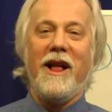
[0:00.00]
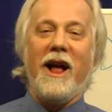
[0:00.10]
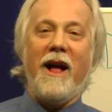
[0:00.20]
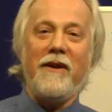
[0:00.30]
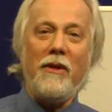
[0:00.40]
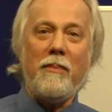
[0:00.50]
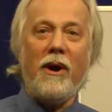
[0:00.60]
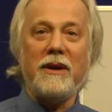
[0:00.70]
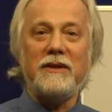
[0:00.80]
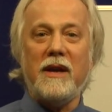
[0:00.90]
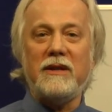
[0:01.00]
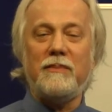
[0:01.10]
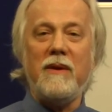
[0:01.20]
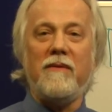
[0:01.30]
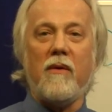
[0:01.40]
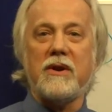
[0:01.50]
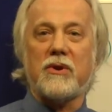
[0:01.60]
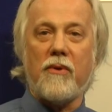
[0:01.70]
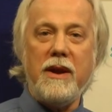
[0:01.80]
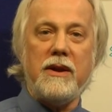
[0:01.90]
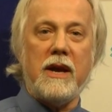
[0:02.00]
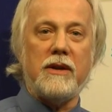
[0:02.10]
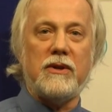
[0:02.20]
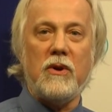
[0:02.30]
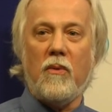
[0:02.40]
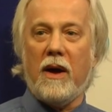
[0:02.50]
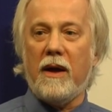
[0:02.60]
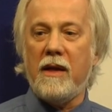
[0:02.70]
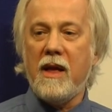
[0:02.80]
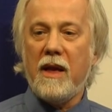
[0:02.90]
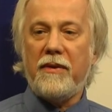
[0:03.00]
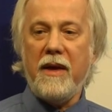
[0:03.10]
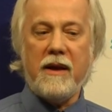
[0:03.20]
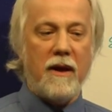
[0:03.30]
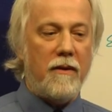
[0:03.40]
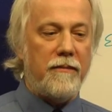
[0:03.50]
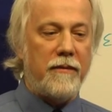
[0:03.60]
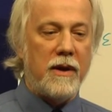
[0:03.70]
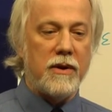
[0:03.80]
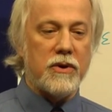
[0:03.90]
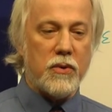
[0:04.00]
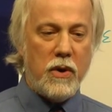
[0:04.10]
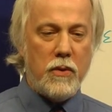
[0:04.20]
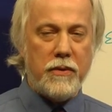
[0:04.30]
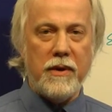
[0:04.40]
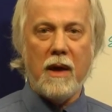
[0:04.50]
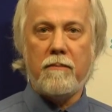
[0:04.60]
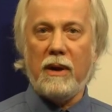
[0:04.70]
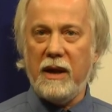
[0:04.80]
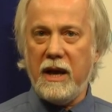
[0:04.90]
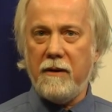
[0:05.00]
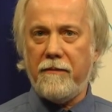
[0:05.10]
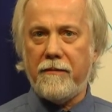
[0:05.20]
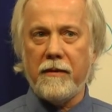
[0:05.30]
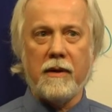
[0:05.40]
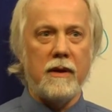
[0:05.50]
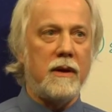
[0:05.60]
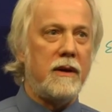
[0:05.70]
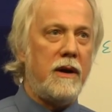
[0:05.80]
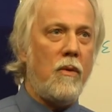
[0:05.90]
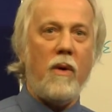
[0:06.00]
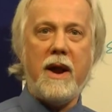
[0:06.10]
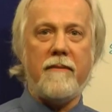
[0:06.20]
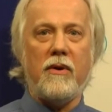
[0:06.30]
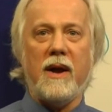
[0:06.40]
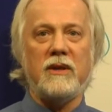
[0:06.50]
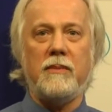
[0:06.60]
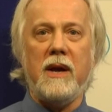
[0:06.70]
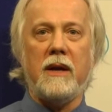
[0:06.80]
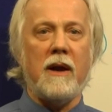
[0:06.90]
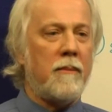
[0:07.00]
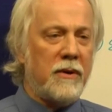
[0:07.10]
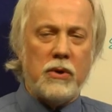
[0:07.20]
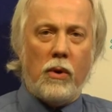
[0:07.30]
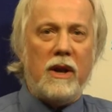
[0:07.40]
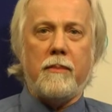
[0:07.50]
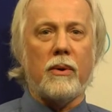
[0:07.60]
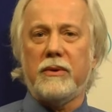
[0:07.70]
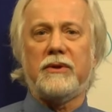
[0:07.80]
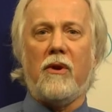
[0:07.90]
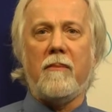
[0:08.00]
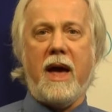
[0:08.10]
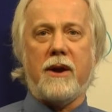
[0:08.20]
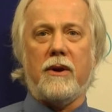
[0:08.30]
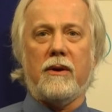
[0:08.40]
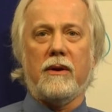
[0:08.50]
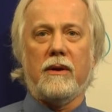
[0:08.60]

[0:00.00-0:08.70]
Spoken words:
And the other part is that it's been very trendy to think of truth, belief, whatever, as being a totally personal matter.